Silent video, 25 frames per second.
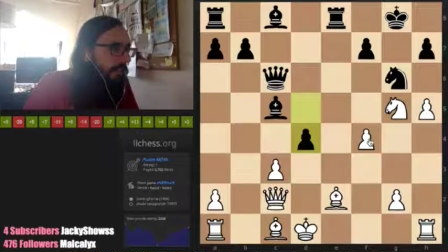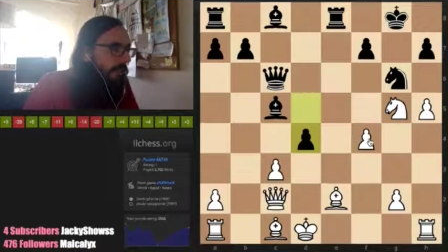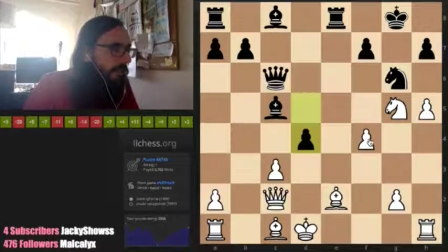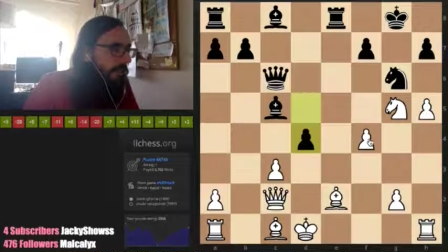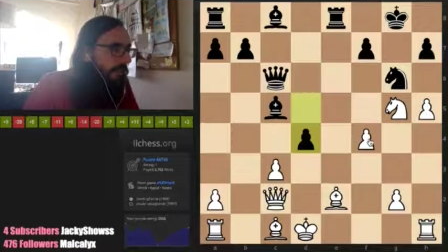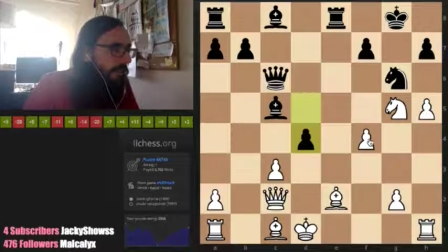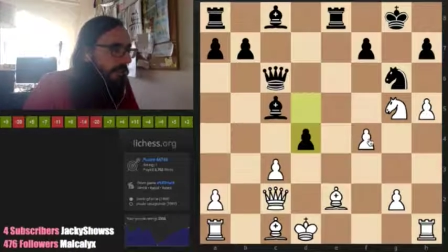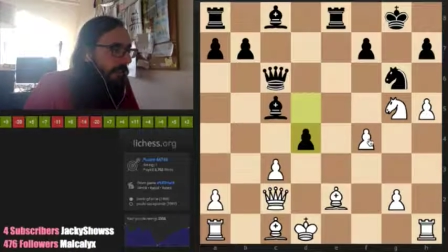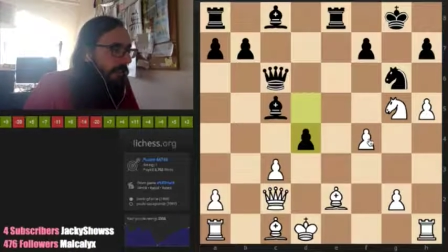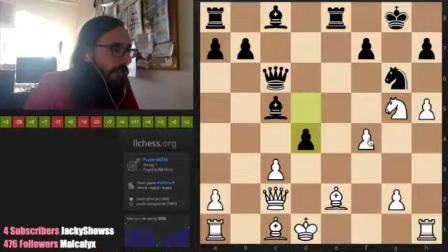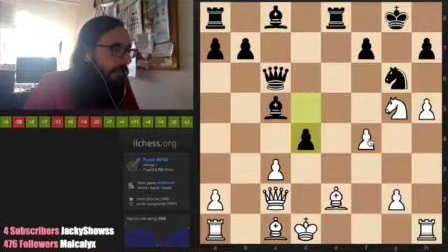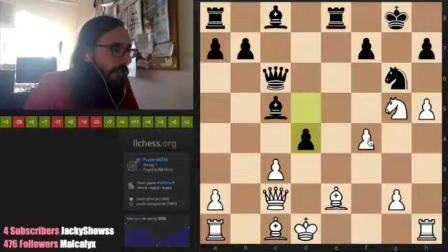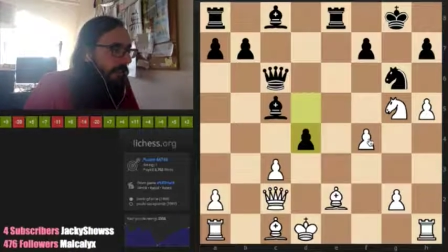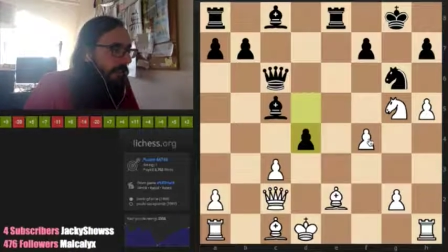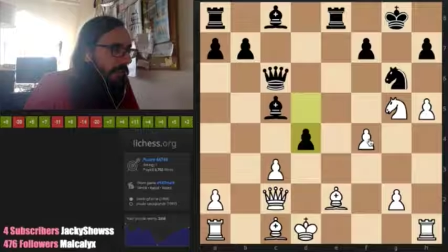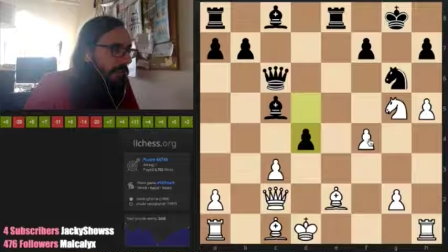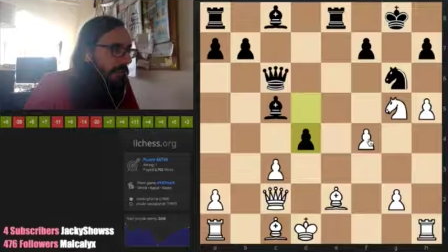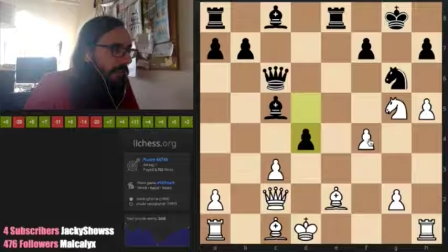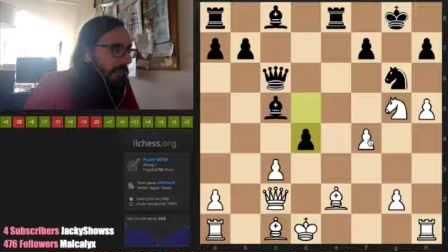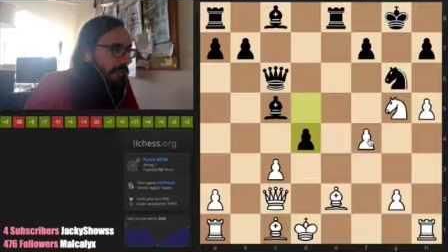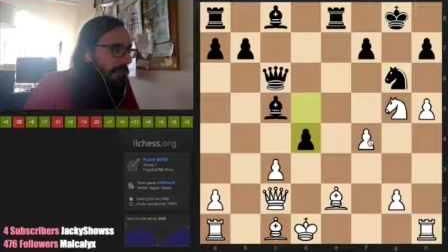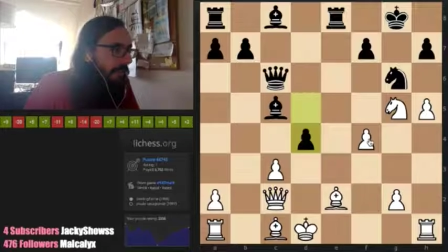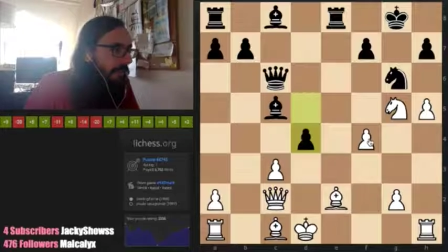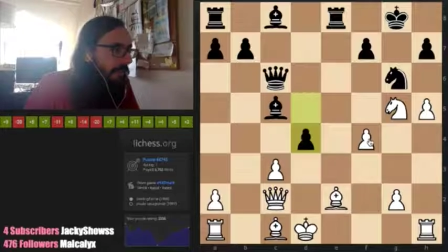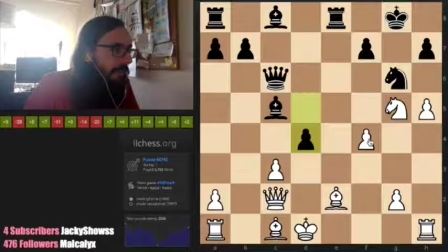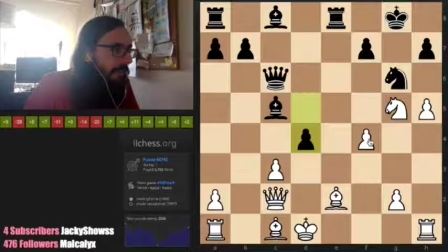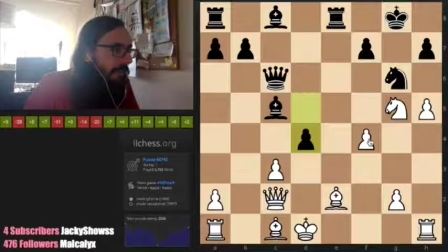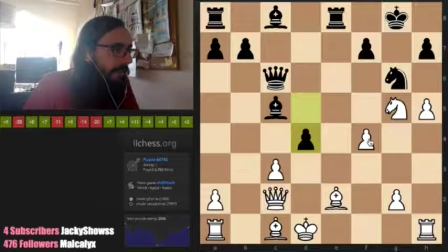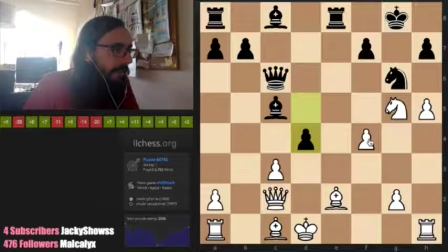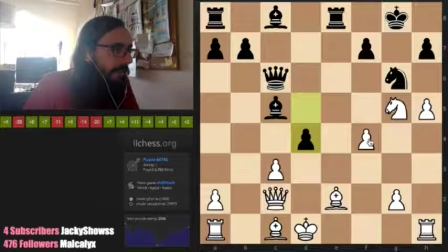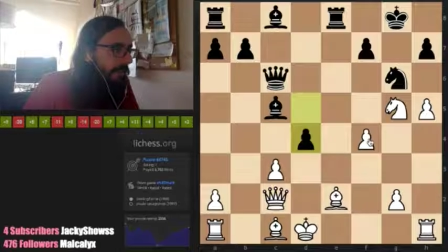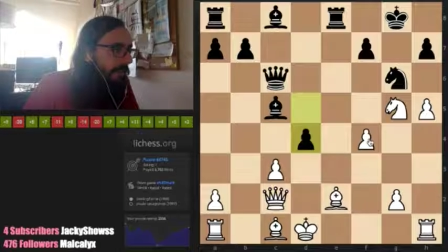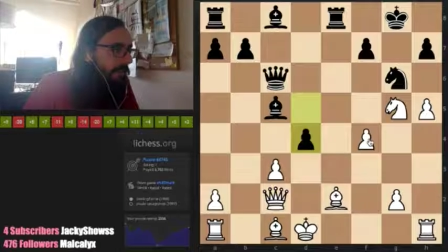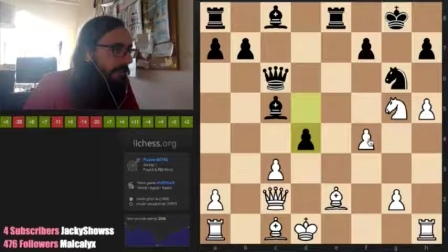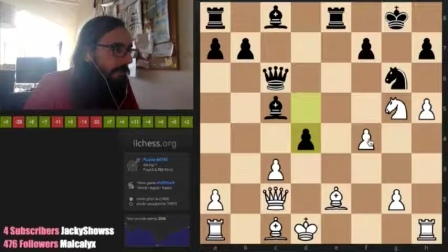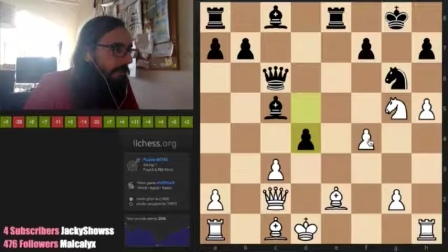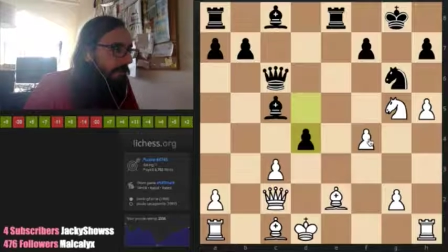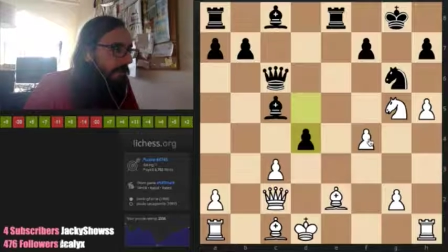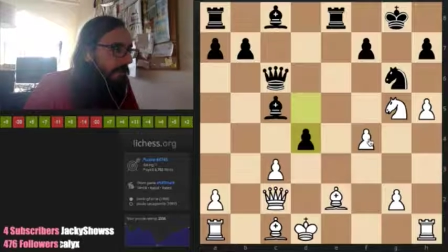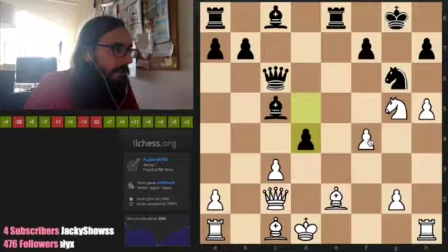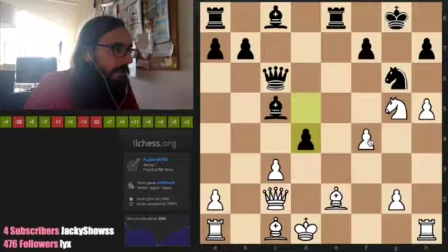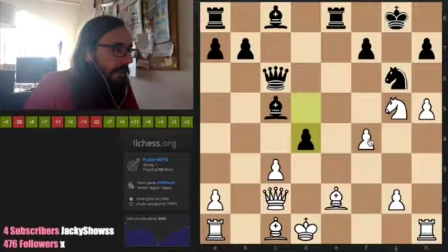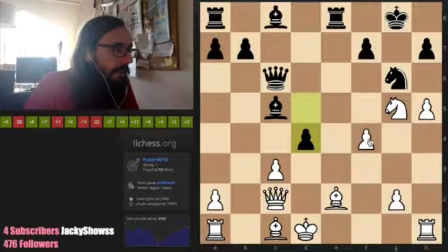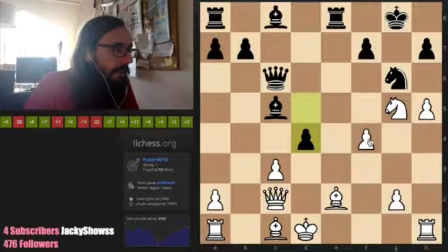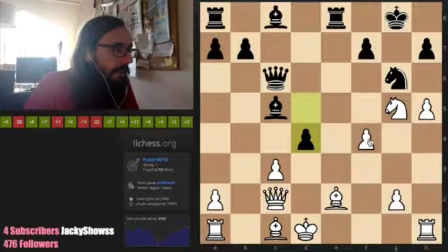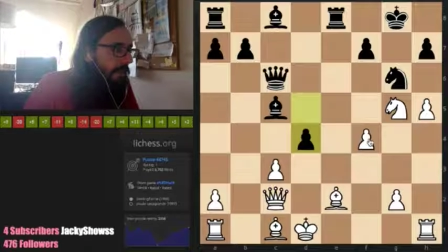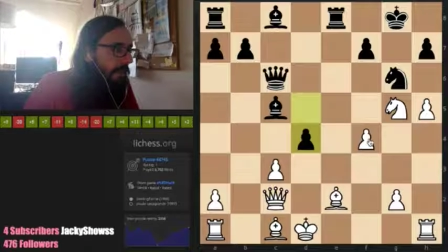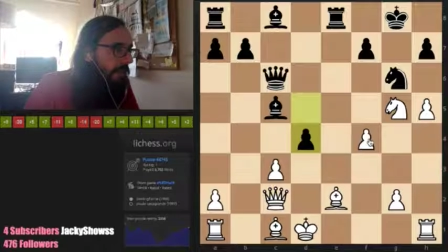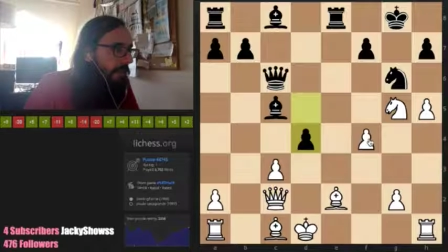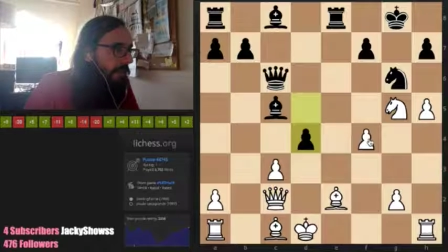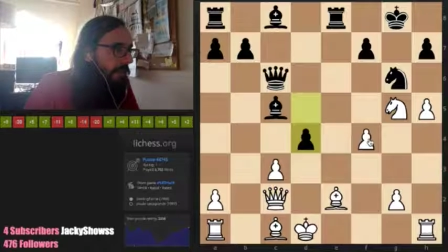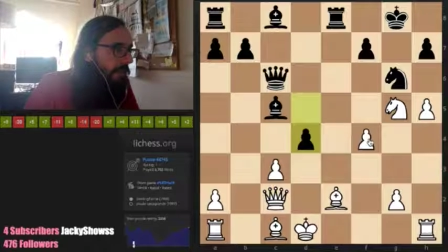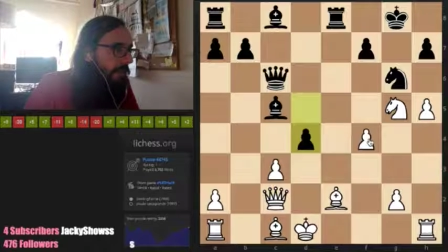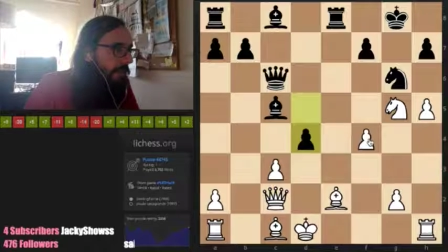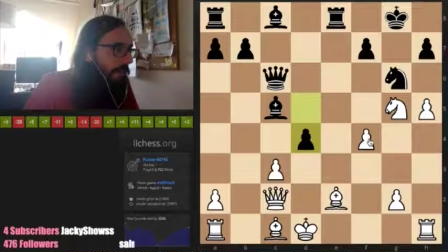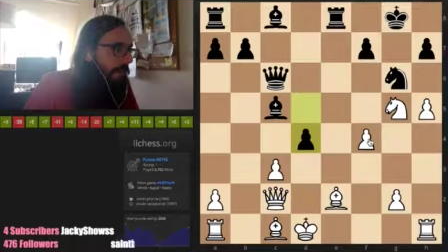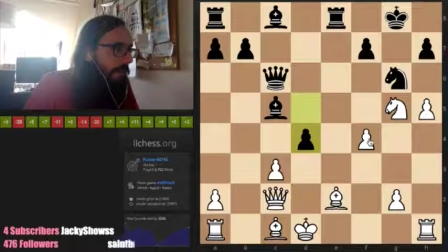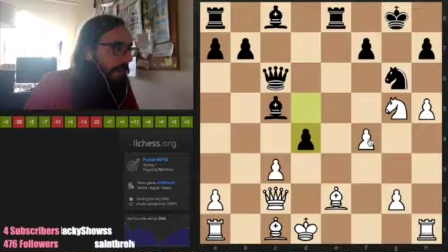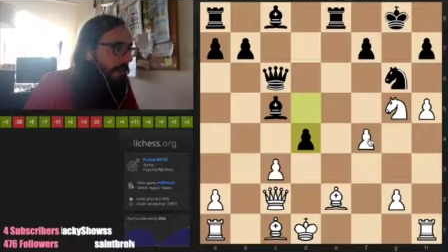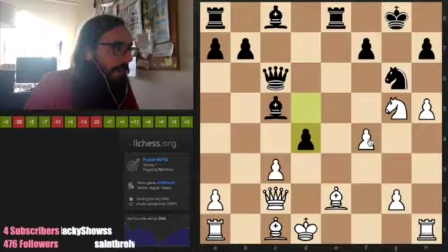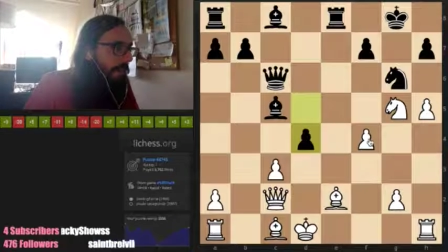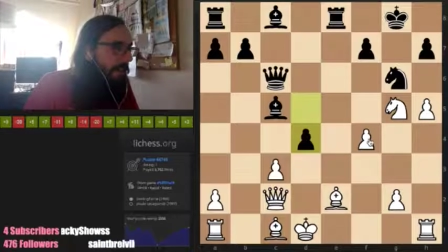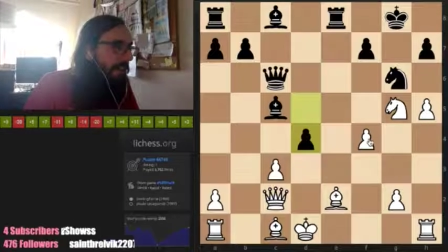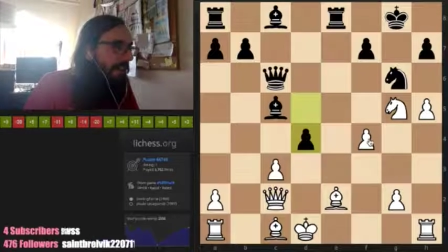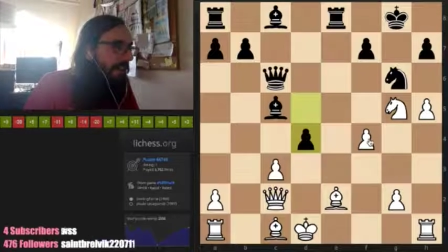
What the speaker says: Okay, doesn't feel easy at all.